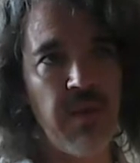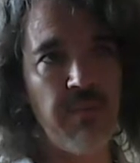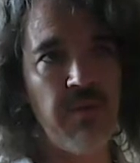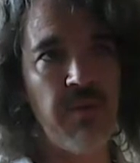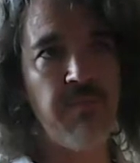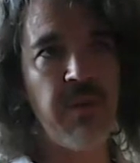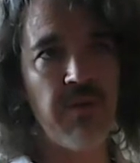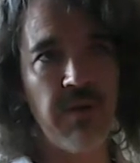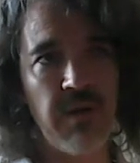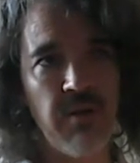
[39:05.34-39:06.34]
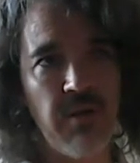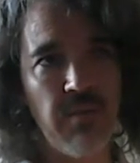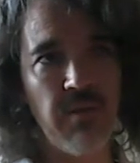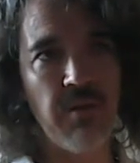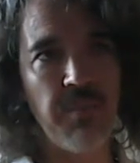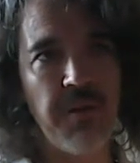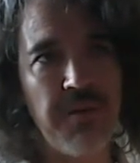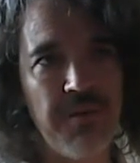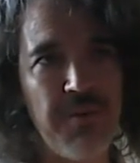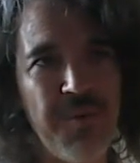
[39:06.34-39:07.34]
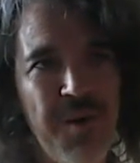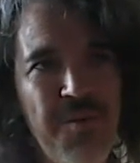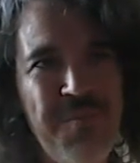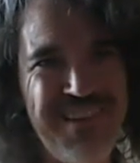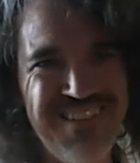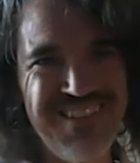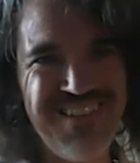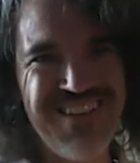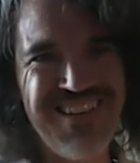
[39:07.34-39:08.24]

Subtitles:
you happen to be bickering with them a little bit at the moment.